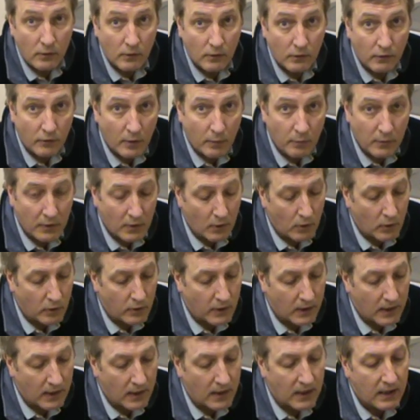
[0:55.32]
from on the
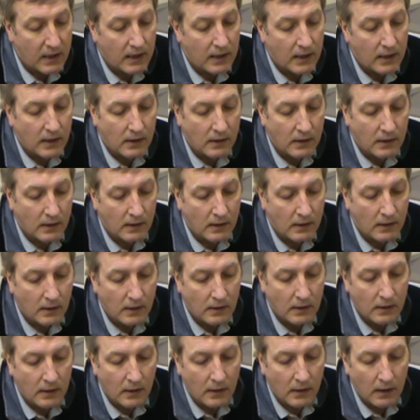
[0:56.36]
grey,
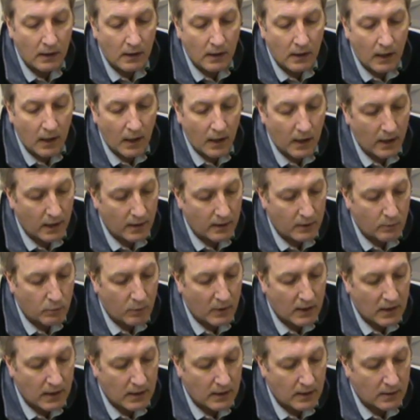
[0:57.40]
and
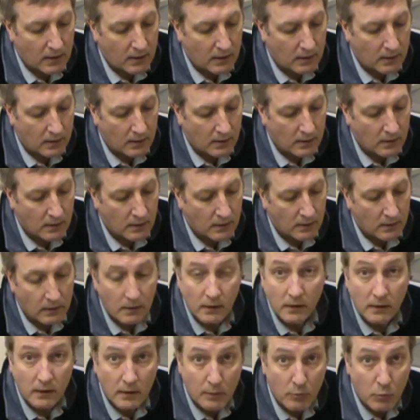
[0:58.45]
when
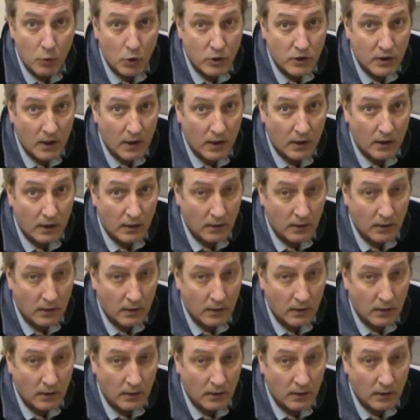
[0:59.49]
the motor